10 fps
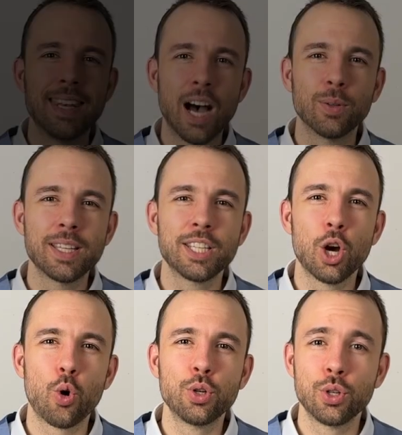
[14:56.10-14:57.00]
now let's
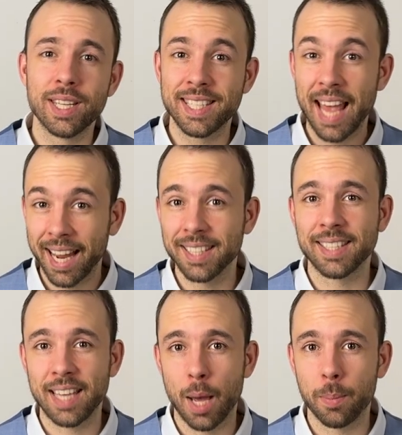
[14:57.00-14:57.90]
go to the second
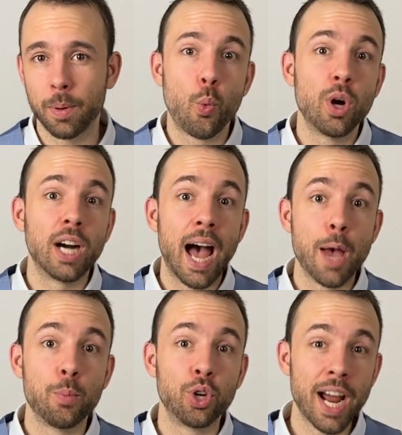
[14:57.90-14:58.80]
step, where
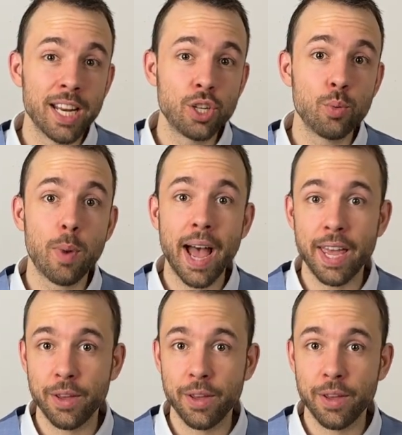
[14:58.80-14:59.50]
I'm ready to buy